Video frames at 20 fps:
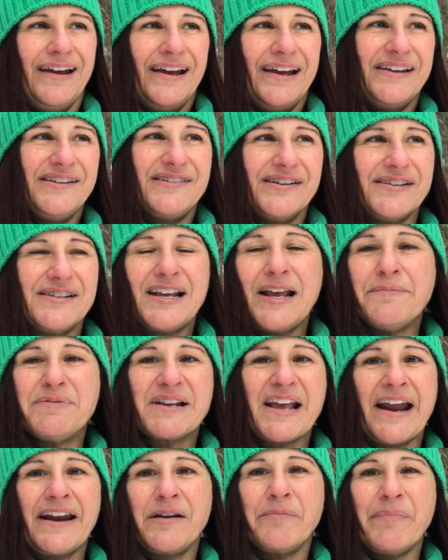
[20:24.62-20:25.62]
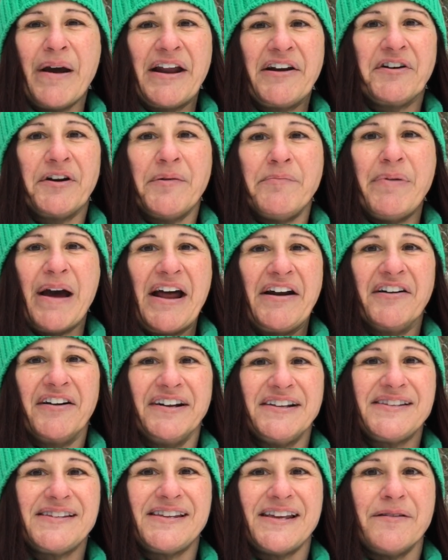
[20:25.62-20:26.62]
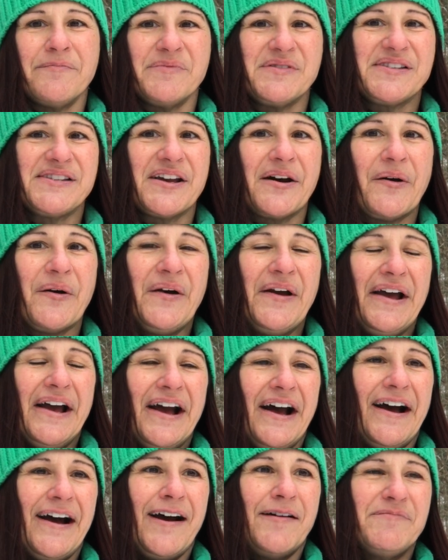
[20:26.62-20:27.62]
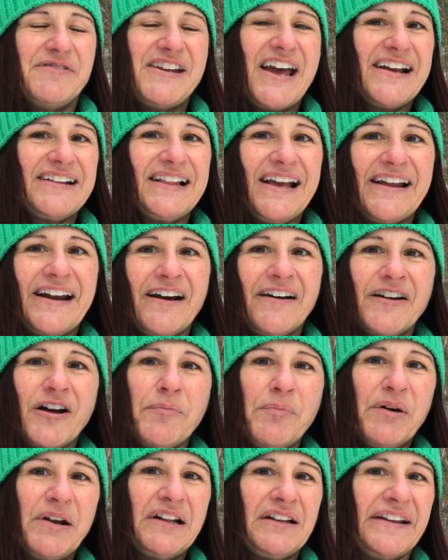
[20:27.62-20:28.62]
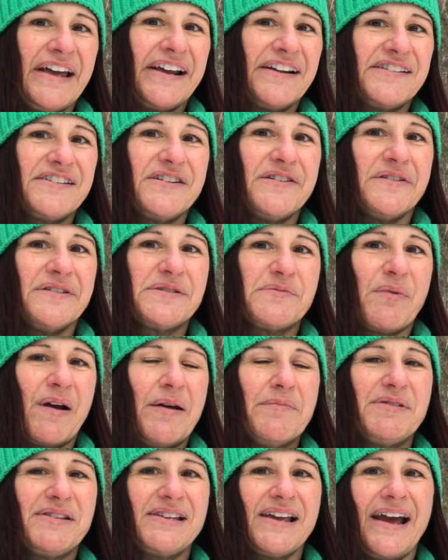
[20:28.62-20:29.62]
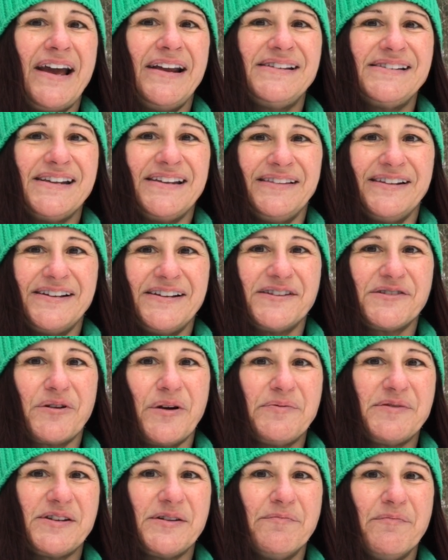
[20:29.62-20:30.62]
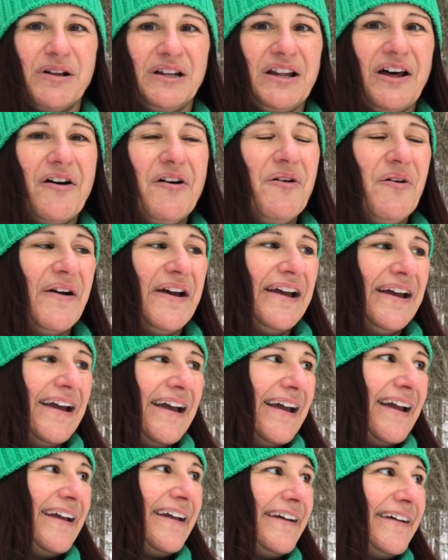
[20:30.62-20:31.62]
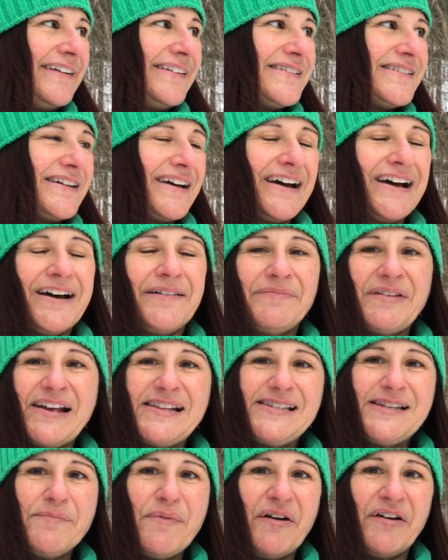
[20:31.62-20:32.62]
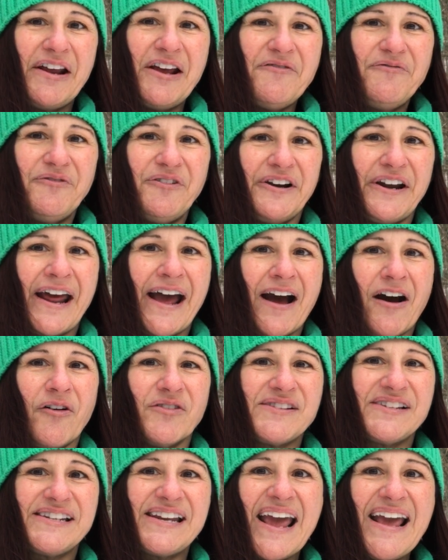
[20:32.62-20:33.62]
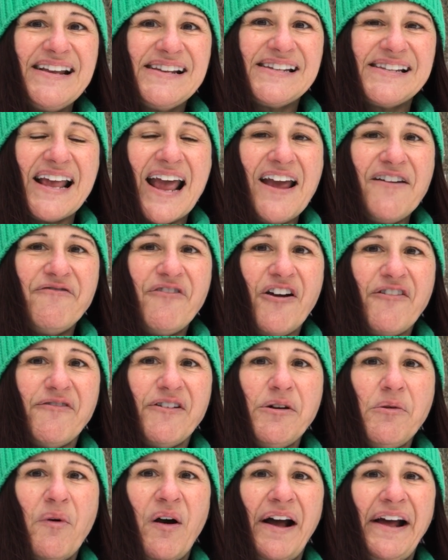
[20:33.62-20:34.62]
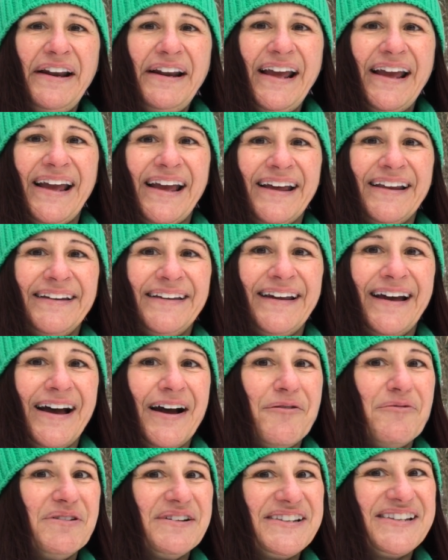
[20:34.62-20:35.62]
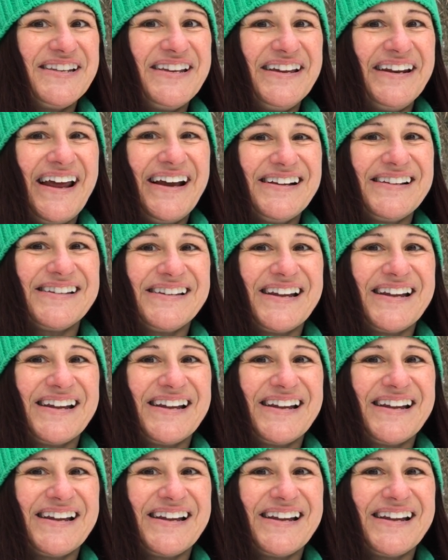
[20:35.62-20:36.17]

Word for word: he just keeps getting better and better, it seems. So um, check that out. I'll put a link to his website in the description below. And um, that's about it for now. Stay safe, everyone, and uh, we'll see you next